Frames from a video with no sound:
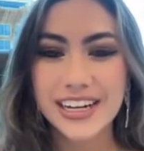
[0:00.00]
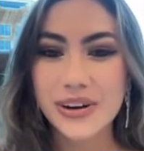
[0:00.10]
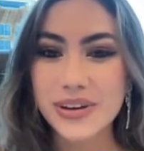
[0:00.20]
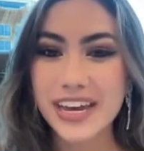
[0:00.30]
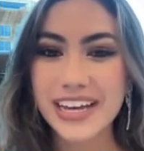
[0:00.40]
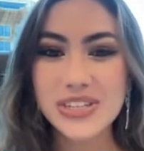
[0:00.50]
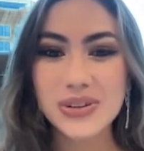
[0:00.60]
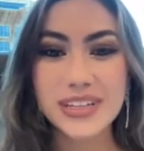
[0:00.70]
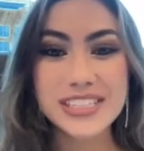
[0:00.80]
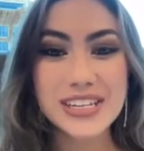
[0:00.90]
Okay, so
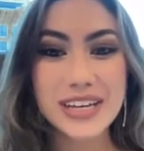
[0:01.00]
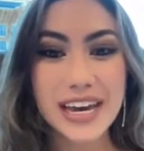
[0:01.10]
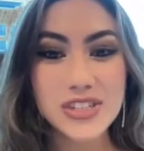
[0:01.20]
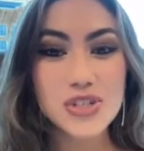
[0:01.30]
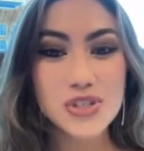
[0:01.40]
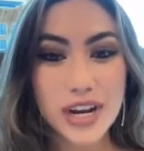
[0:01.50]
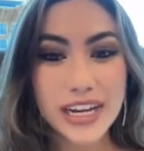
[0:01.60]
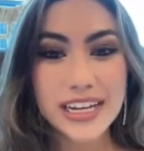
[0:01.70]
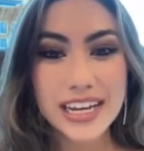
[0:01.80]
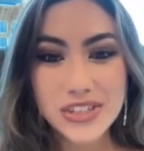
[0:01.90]
let's get
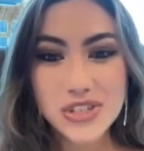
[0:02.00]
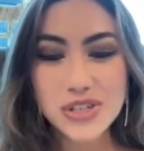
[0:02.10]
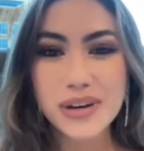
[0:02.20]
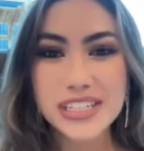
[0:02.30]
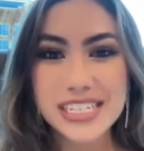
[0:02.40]
straight into it.